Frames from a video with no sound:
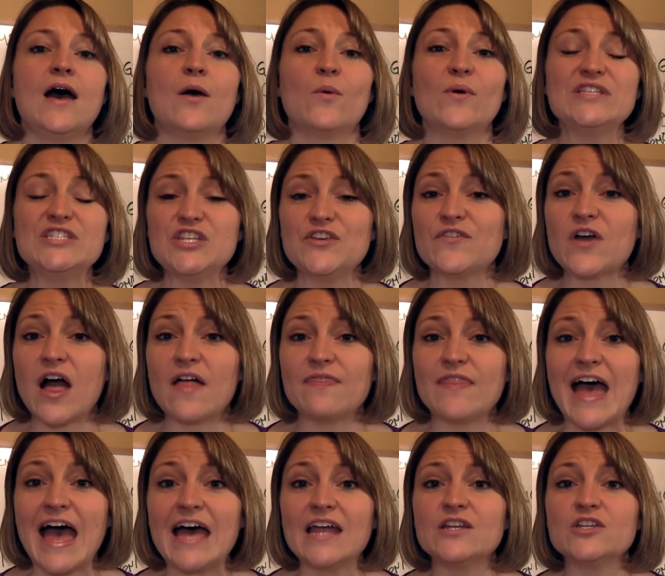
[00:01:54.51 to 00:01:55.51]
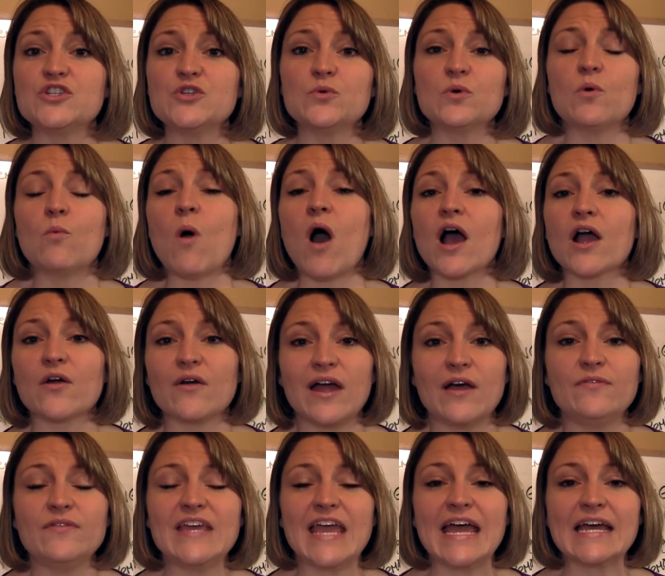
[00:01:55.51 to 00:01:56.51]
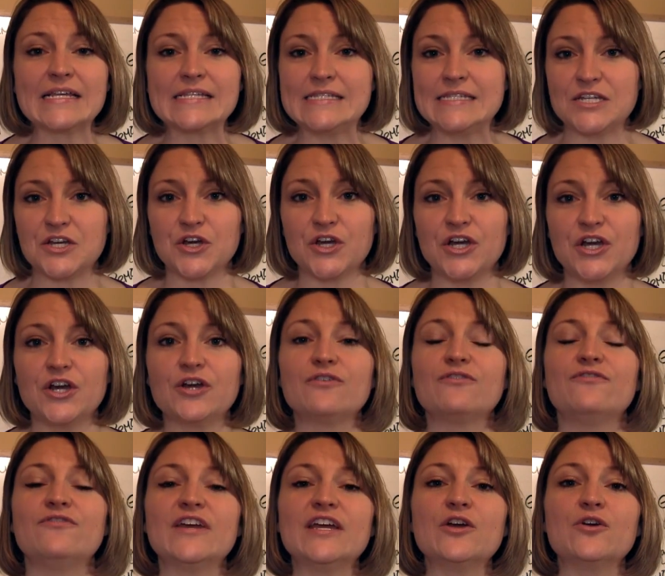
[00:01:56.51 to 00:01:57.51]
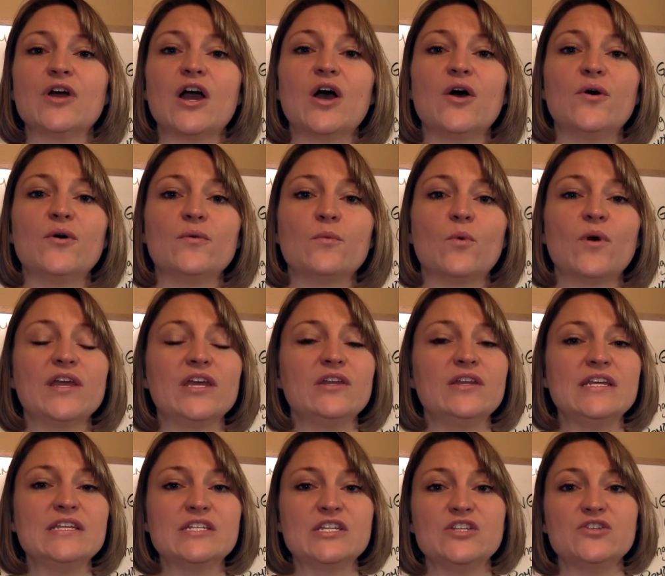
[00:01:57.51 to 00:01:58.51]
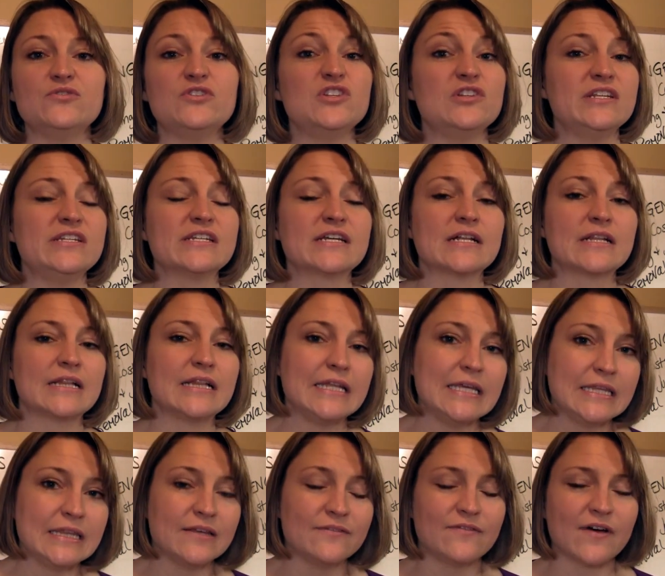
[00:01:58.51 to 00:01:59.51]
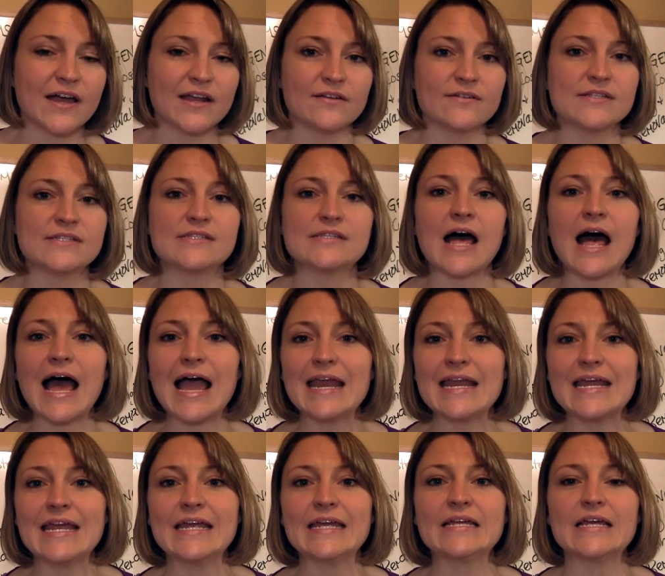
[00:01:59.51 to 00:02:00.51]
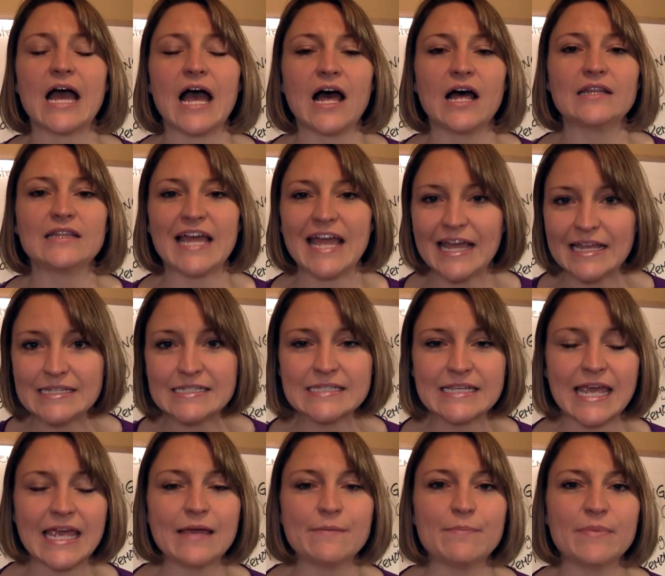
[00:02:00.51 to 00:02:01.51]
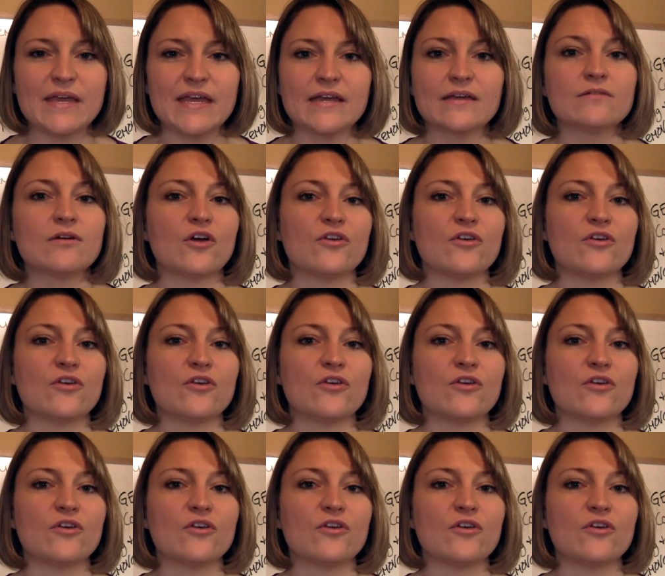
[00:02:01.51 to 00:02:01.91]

Once you've got that, do a walk around the exterior, figure out what you need to do. Do you need to clean the vinyl siding, landscaping?